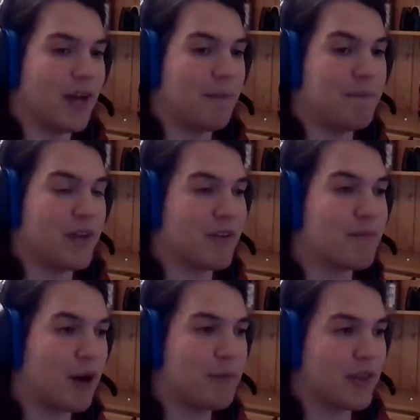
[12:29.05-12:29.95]
appear
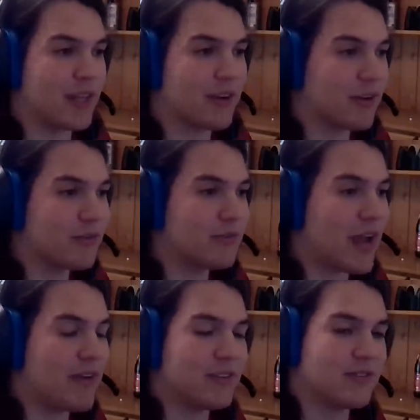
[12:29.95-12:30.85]
and populate their own
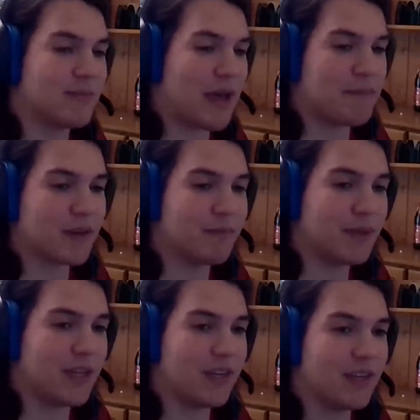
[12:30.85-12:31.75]
areas of the map and
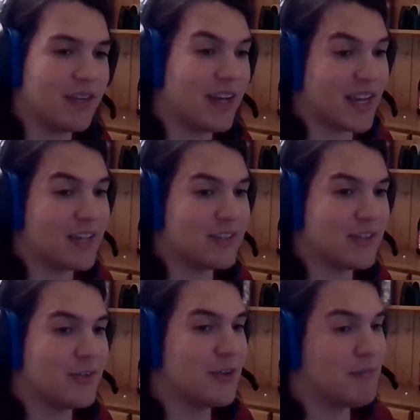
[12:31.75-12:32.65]
compete against
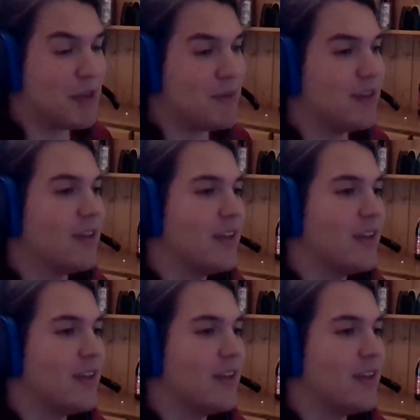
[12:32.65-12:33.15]
you, maybe.